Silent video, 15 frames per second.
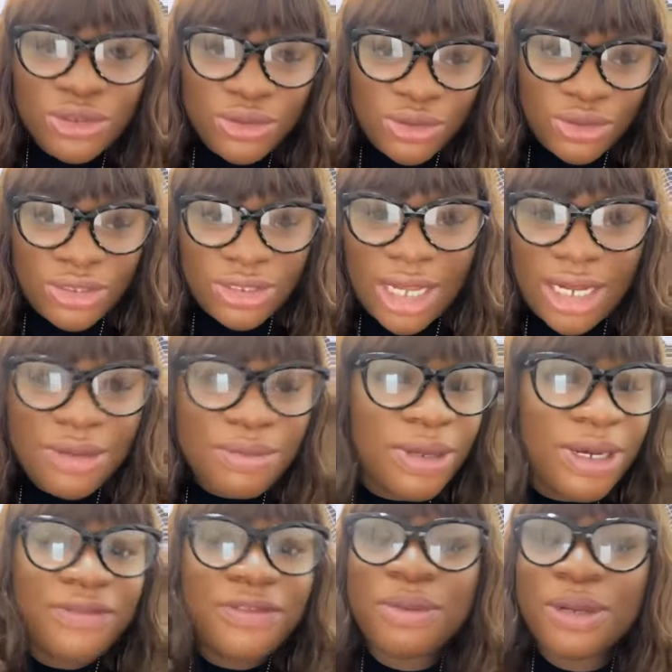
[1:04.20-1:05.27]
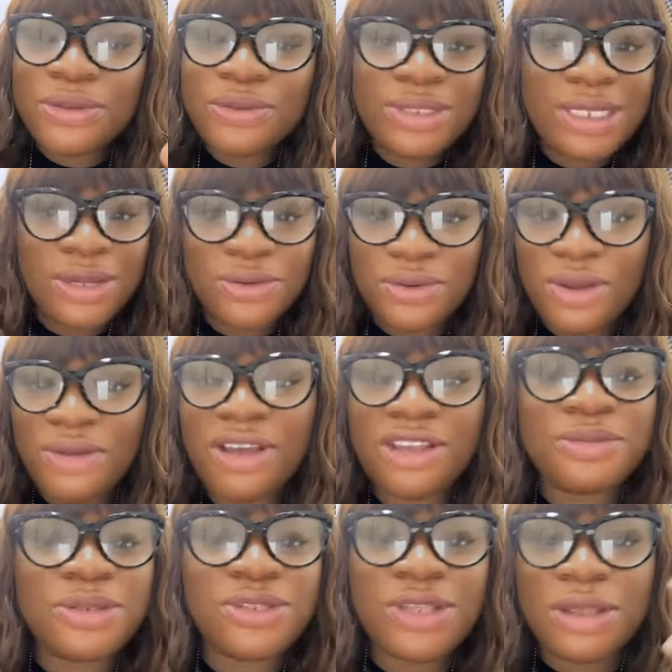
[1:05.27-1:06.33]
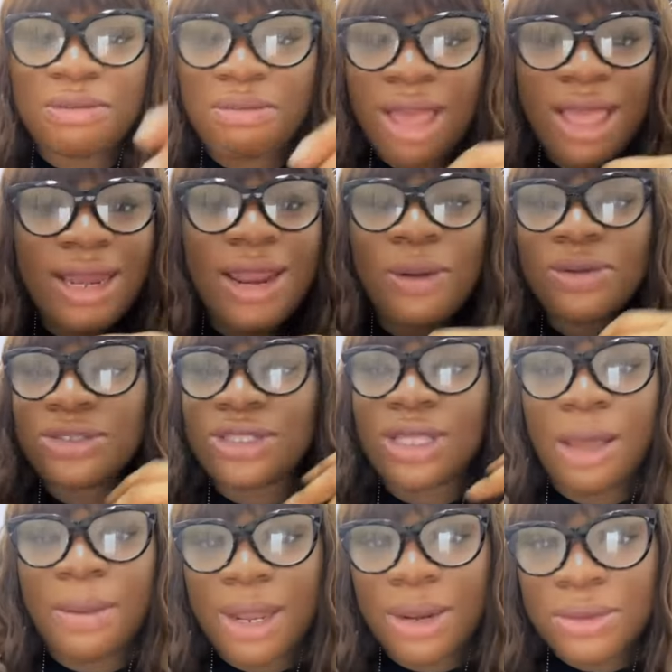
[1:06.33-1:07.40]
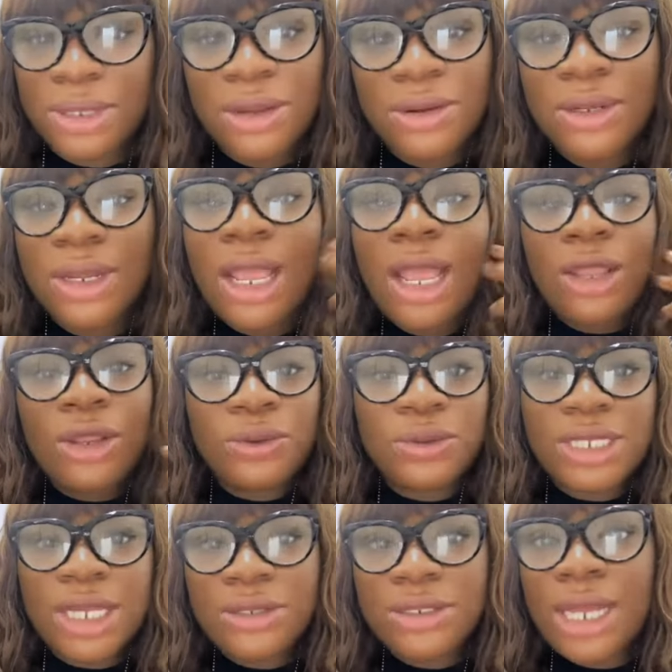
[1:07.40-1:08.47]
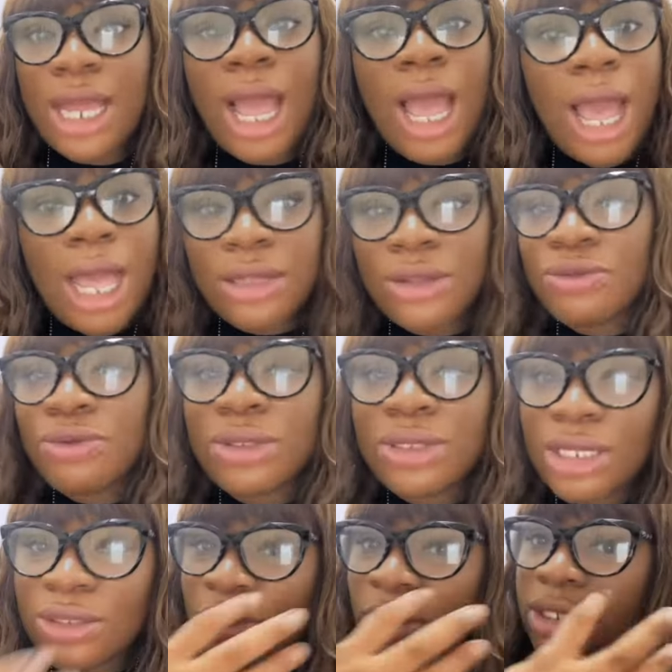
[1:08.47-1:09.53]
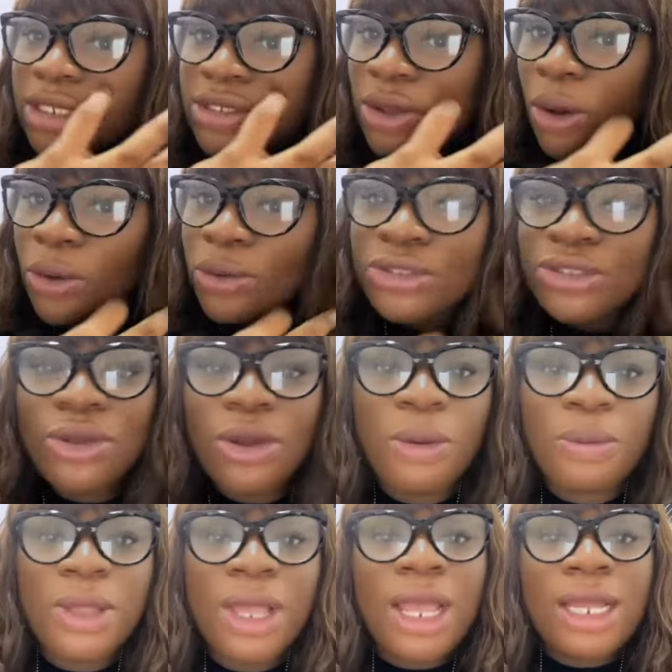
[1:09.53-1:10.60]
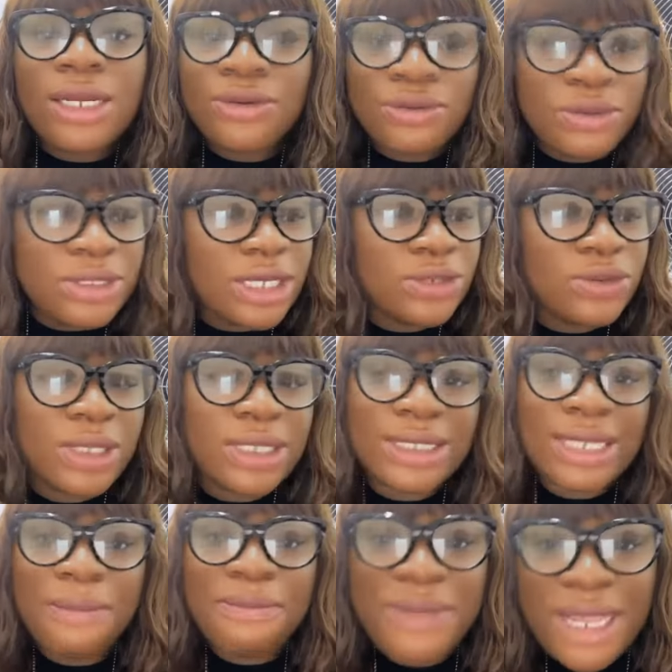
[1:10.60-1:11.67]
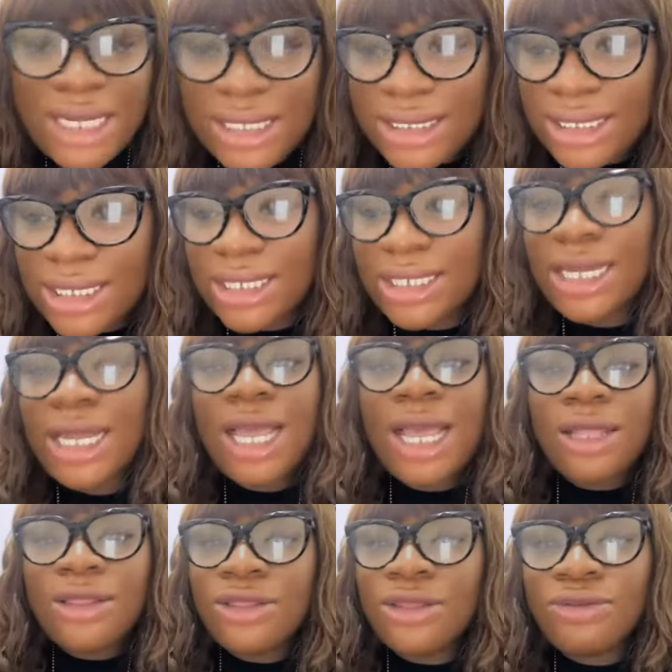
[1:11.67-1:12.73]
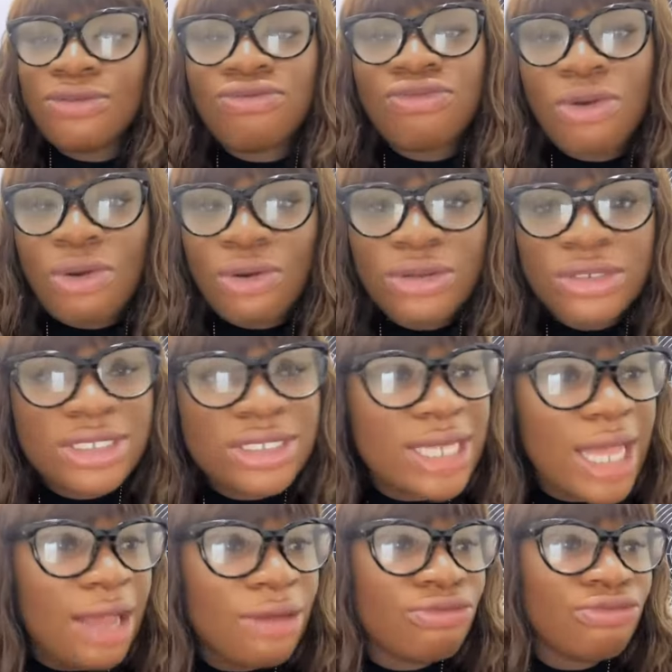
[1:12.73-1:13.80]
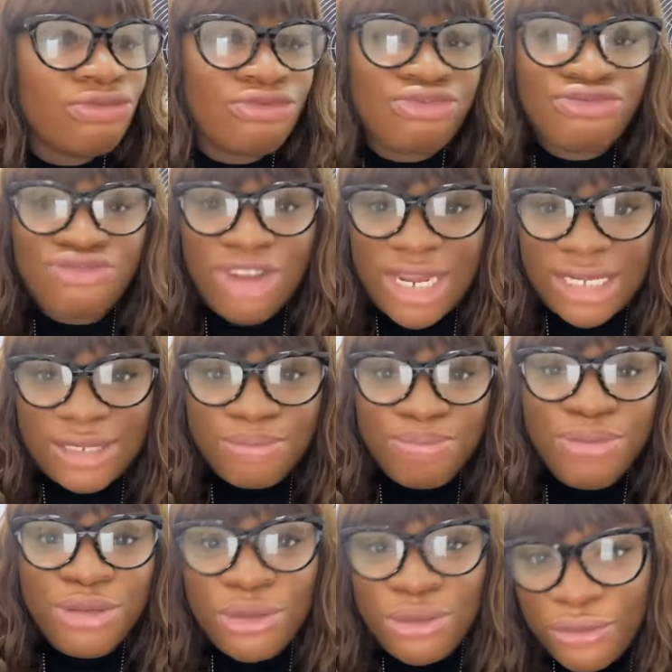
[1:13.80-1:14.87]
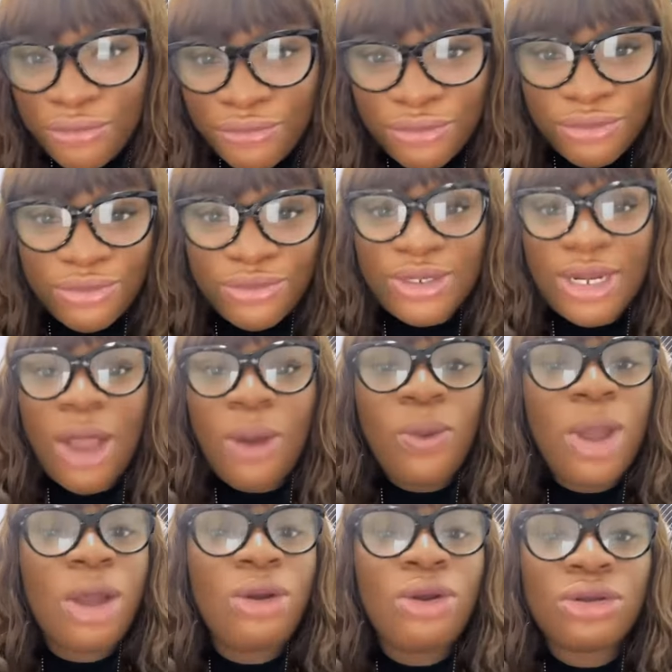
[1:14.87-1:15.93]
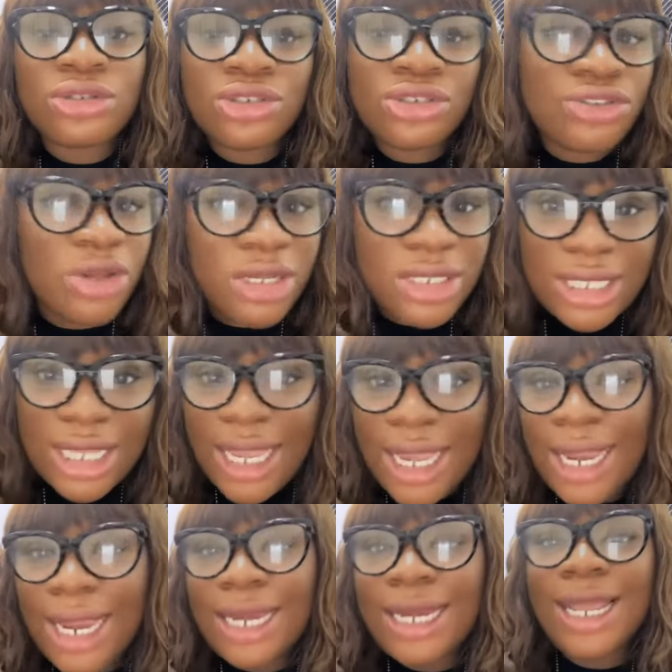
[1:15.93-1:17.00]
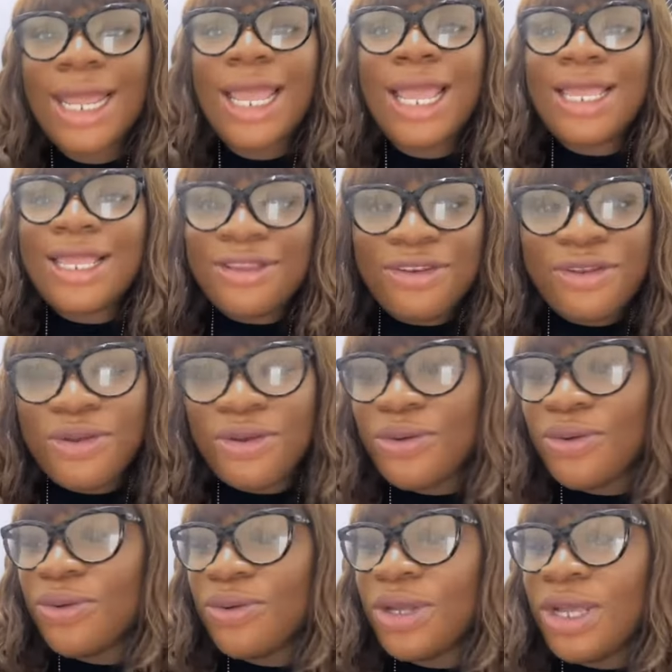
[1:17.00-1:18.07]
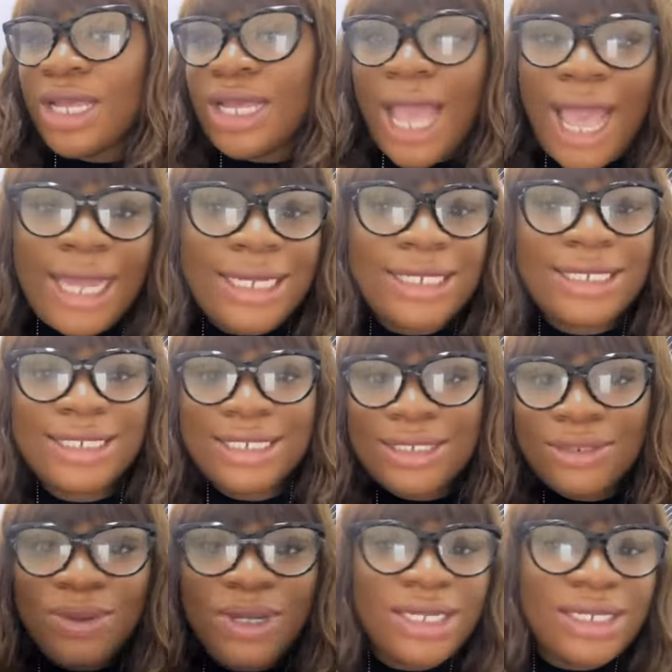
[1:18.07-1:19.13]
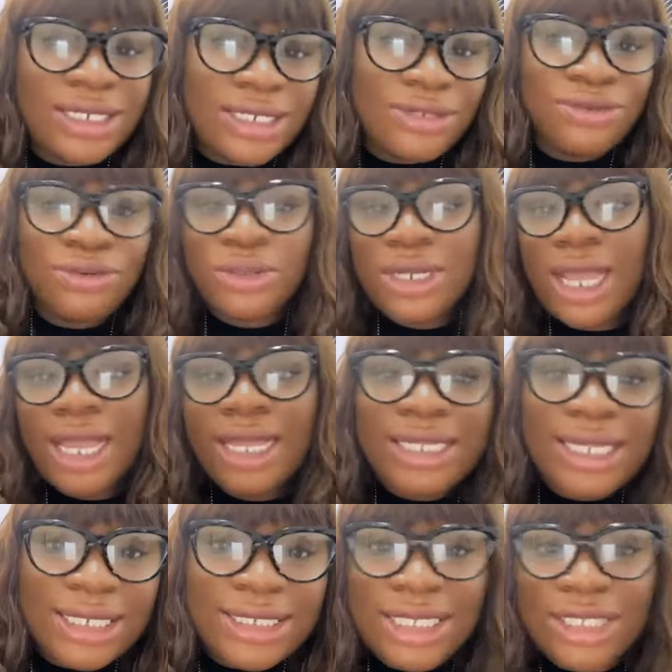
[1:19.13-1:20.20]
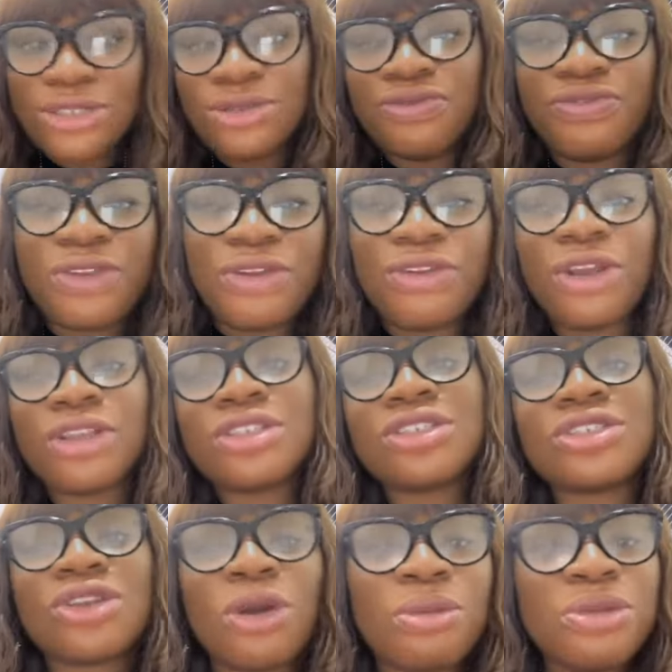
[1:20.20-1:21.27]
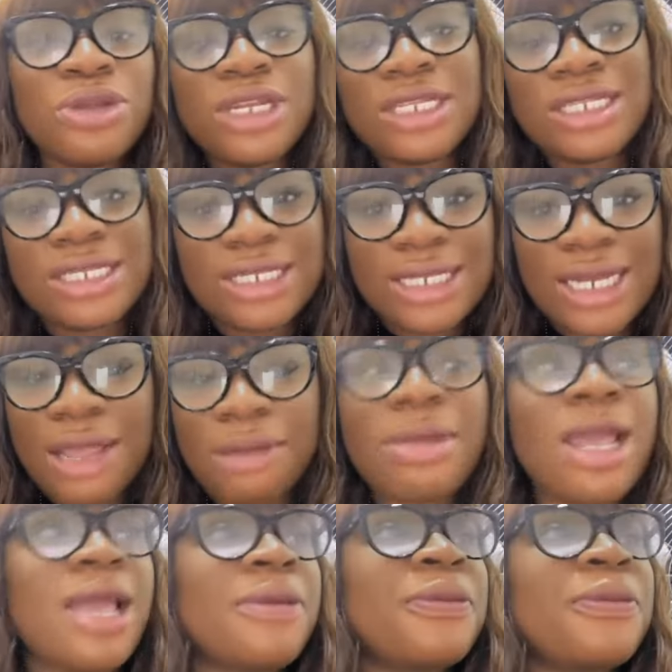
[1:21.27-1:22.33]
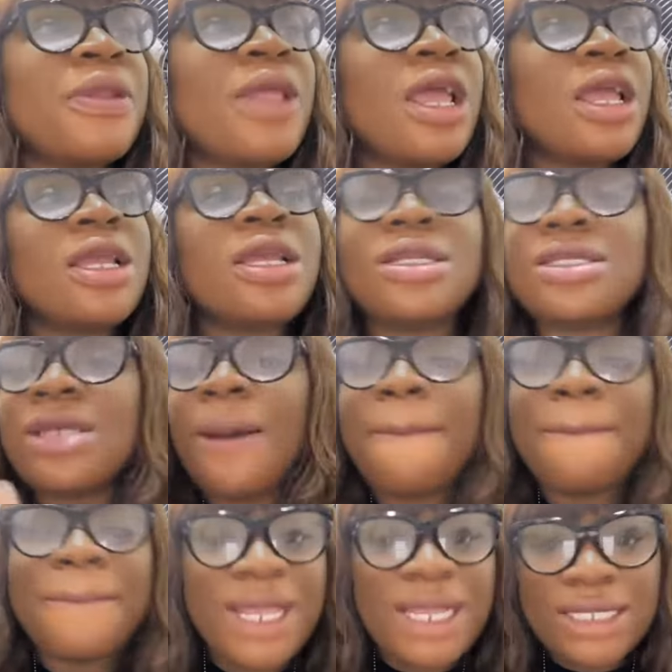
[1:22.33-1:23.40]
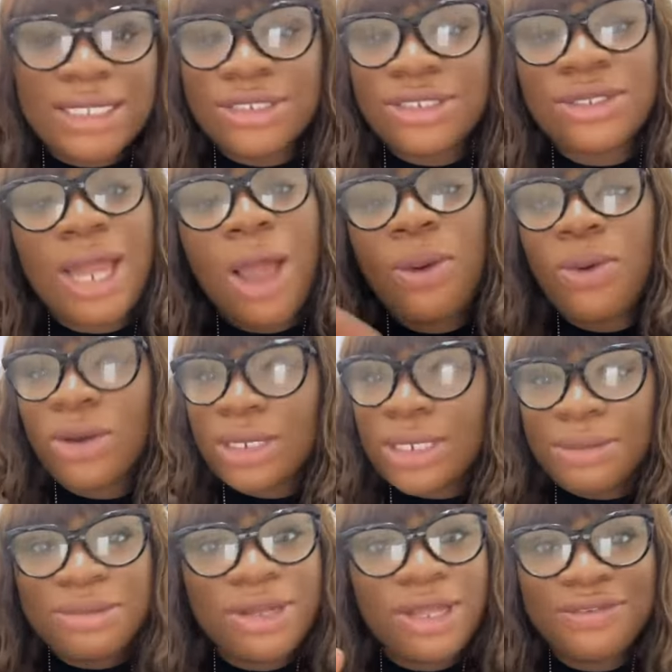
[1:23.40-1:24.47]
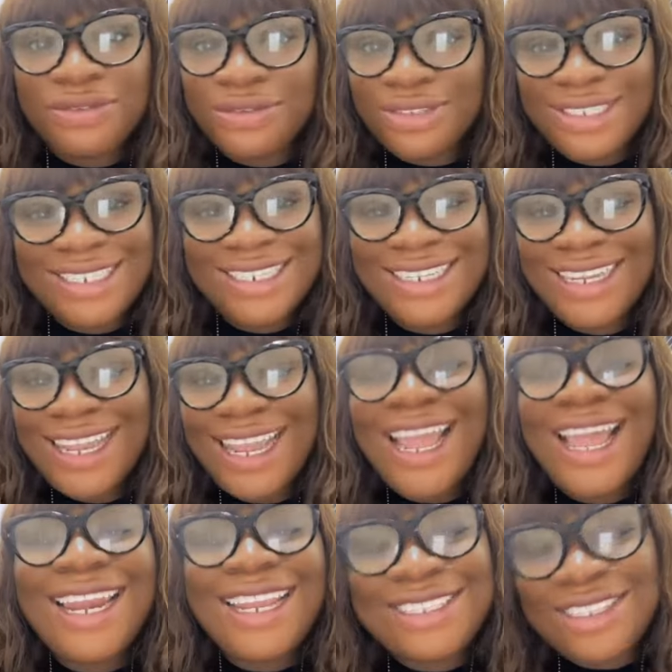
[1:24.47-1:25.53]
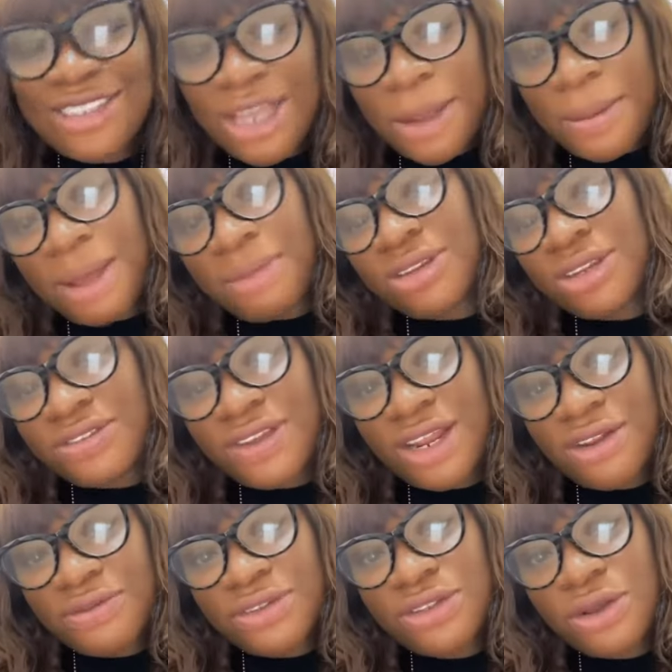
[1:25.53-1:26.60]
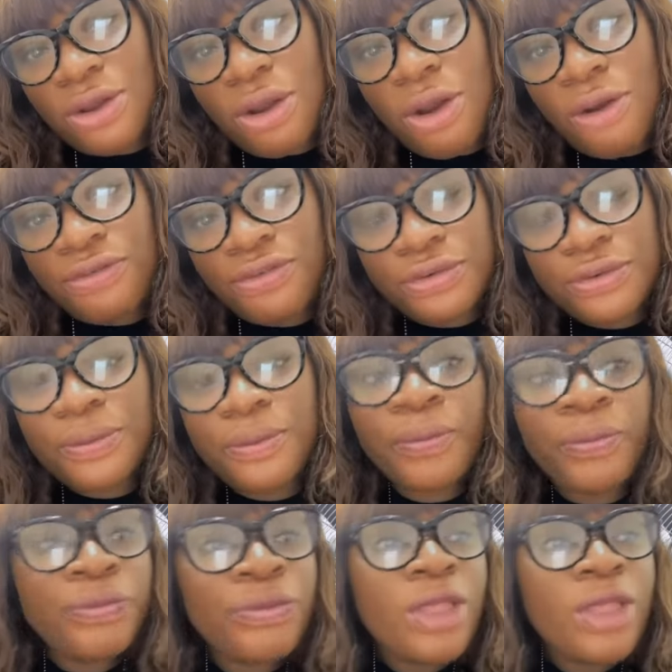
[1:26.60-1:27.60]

news. Everybody will tell you, whoever has been to a player that wants to talk about a player will tell you that, the road network is awesome. The road network is amazing. The roads are great, beautiful. They are well constructed, you know, and the way the road can interchange to various communities in a player, it's amazing. So that one, let's not talk about it. I'm sure you've heard of it often.